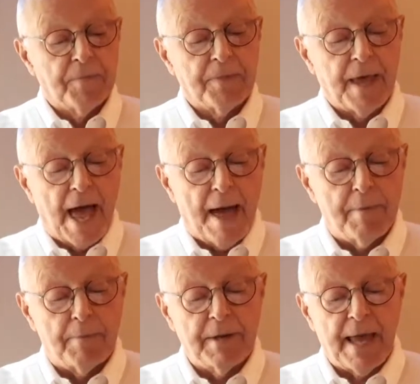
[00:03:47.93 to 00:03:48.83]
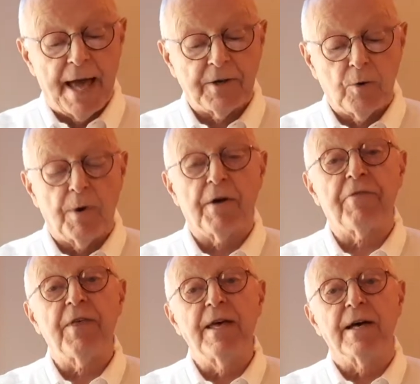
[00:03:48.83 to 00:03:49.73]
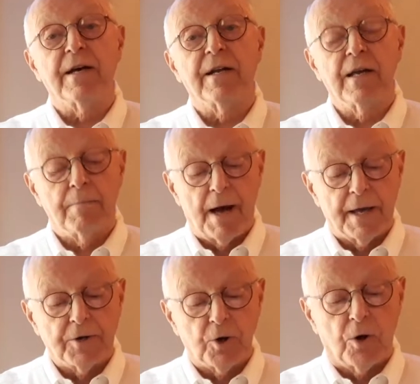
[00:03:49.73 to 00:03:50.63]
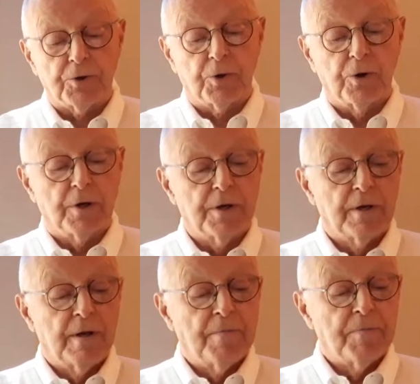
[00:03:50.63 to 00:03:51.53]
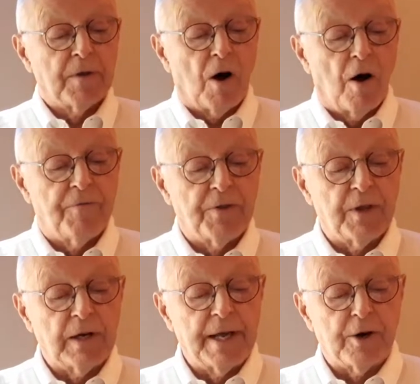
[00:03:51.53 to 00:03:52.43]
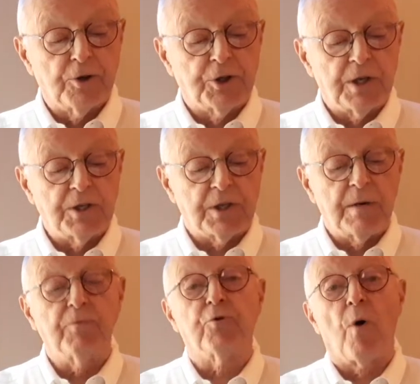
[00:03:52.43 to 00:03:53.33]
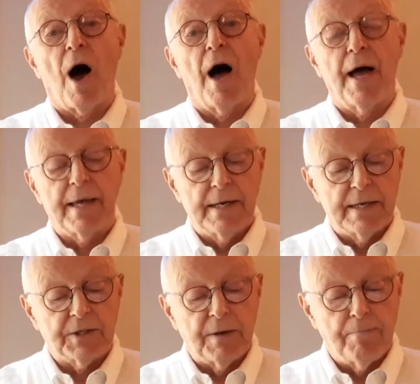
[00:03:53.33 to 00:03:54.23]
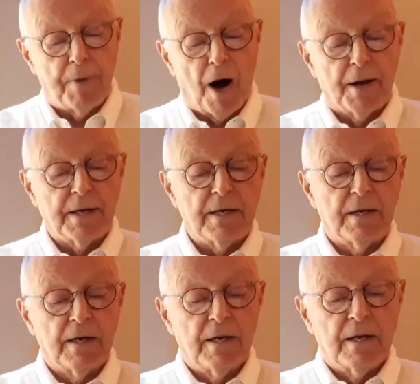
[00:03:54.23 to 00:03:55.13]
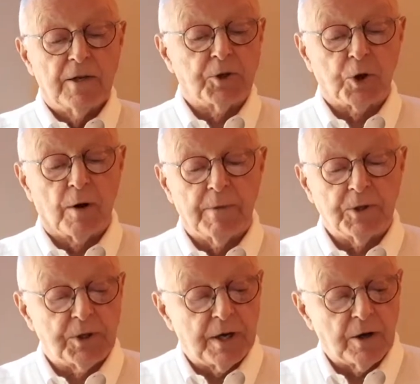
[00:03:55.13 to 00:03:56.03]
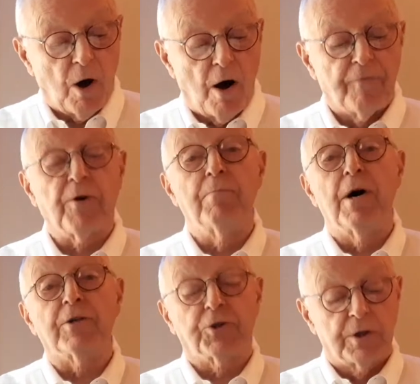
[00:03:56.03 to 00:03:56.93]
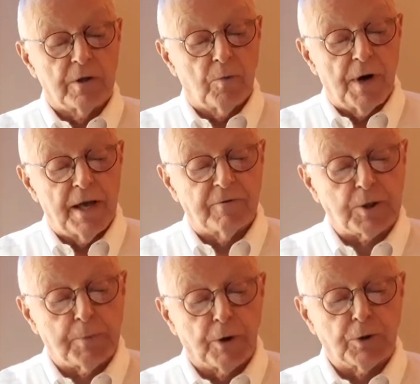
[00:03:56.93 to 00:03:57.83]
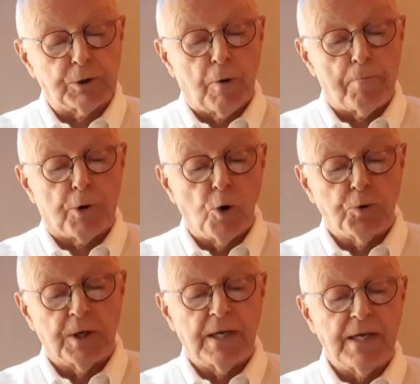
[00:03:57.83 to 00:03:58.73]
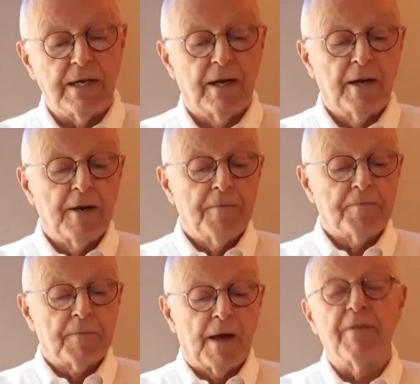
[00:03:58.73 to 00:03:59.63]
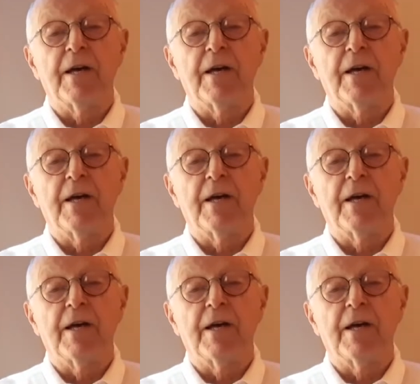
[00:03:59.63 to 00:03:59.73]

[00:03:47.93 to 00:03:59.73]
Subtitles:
The habit began to wear thin in my adulthood. Often the liturgy seemed dry and disembodied. Sermons didn't offer much in the way of spiritual protein, and the